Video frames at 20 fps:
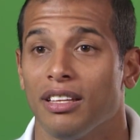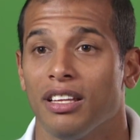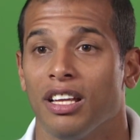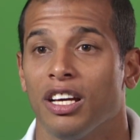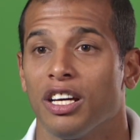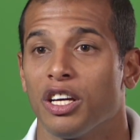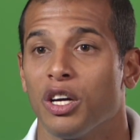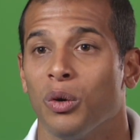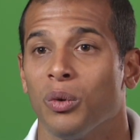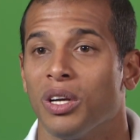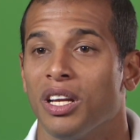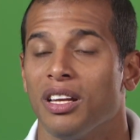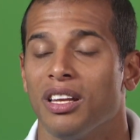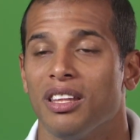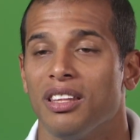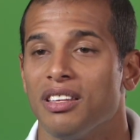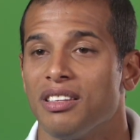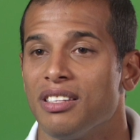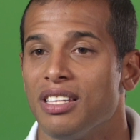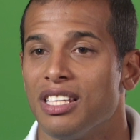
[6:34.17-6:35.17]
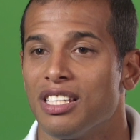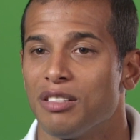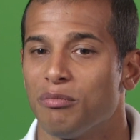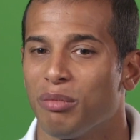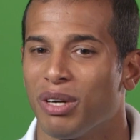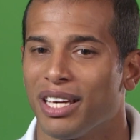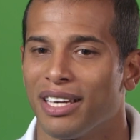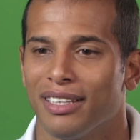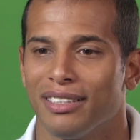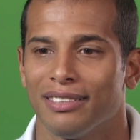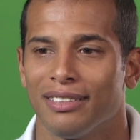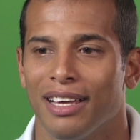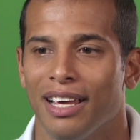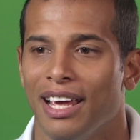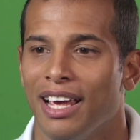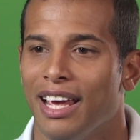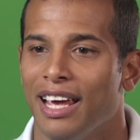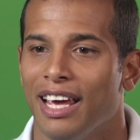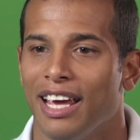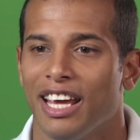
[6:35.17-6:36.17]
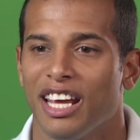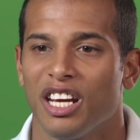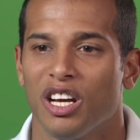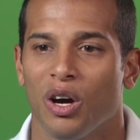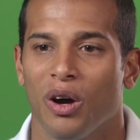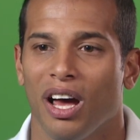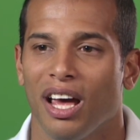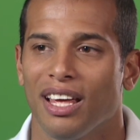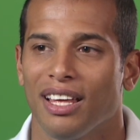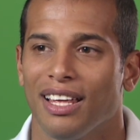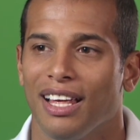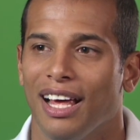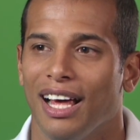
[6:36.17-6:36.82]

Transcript: uh, going into the season because, you know,